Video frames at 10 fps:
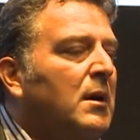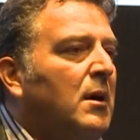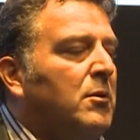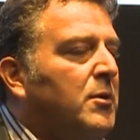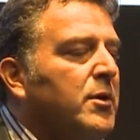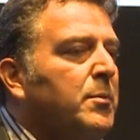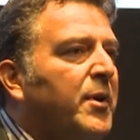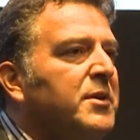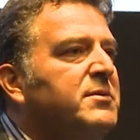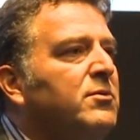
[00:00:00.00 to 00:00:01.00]
or, or other
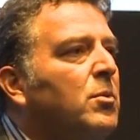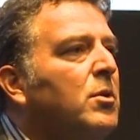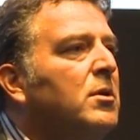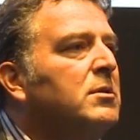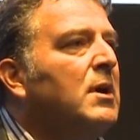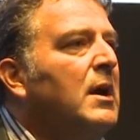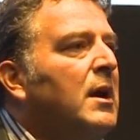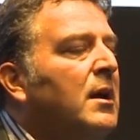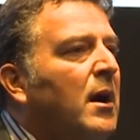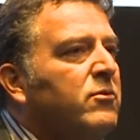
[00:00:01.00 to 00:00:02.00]
parts of the world,
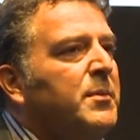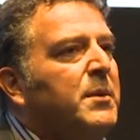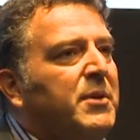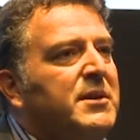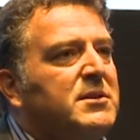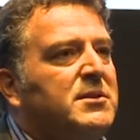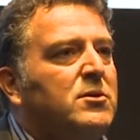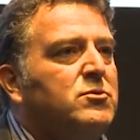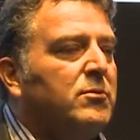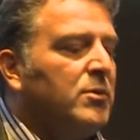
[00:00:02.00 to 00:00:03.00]
government plays a
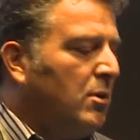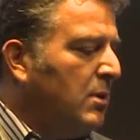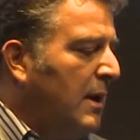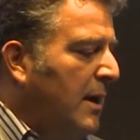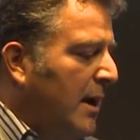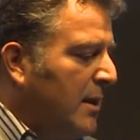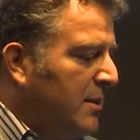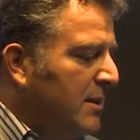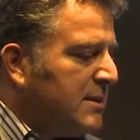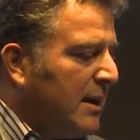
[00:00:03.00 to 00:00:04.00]
central role. And
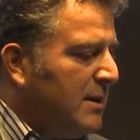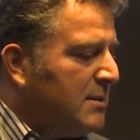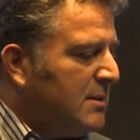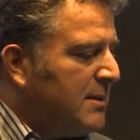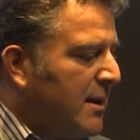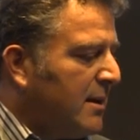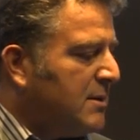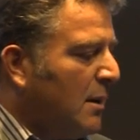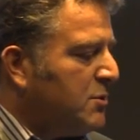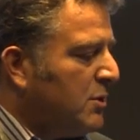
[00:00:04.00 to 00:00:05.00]
in this case, it's not an
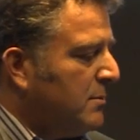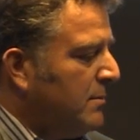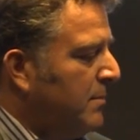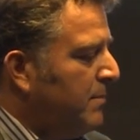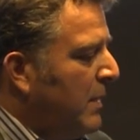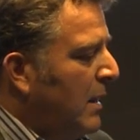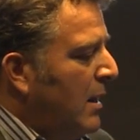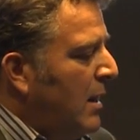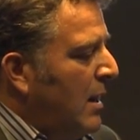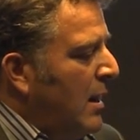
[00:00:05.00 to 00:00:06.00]
exception.
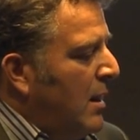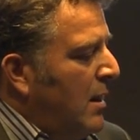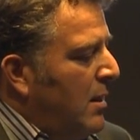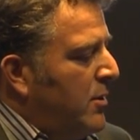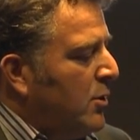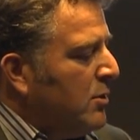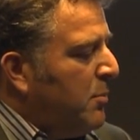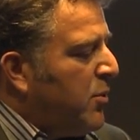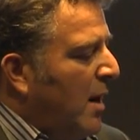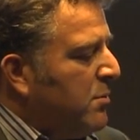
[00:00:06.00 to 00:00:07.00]
The only
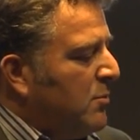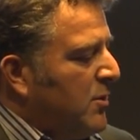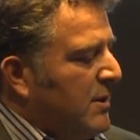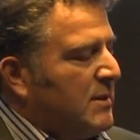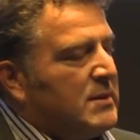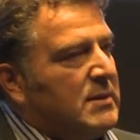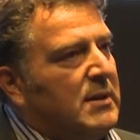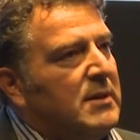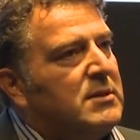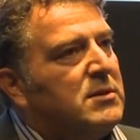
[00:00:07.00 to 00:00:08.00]
problem with this
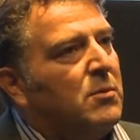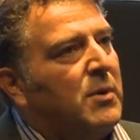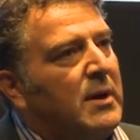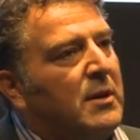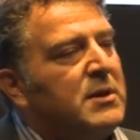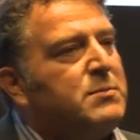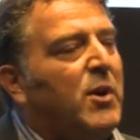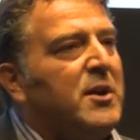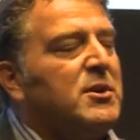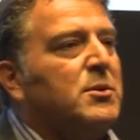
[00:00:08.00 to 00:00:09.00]
is when this
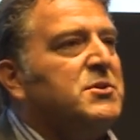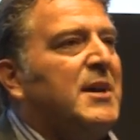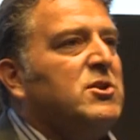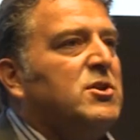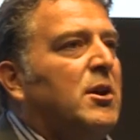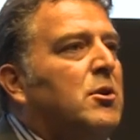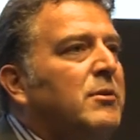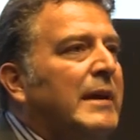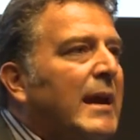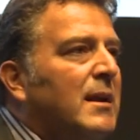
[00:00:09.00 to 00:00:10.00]
project was actually
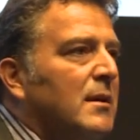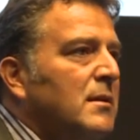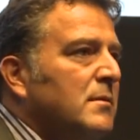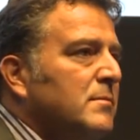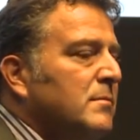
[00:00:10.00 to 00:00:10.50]
created